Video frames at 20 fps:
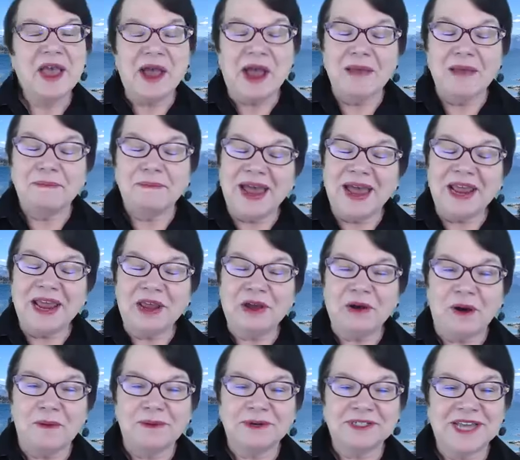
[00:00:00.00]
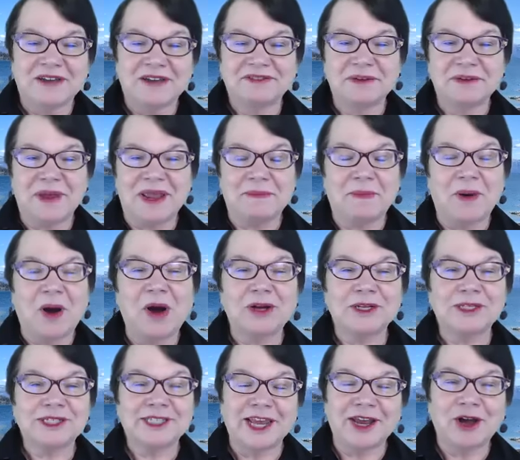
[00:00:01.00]
I bet you almost have to be
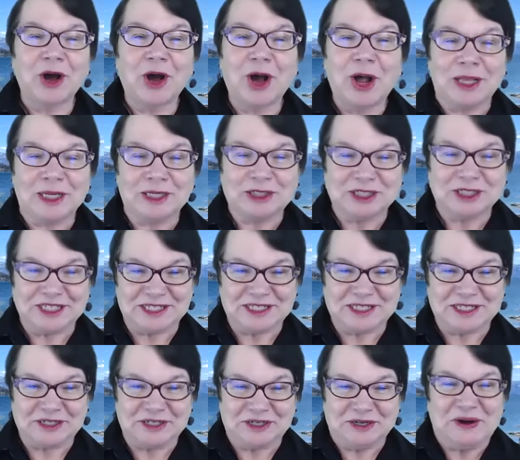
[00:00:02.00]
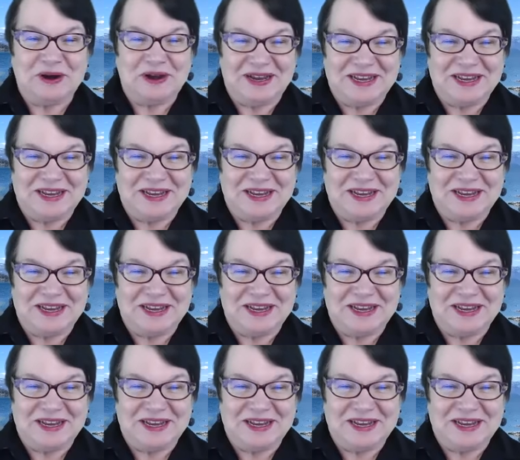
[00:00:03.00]
part psychologist to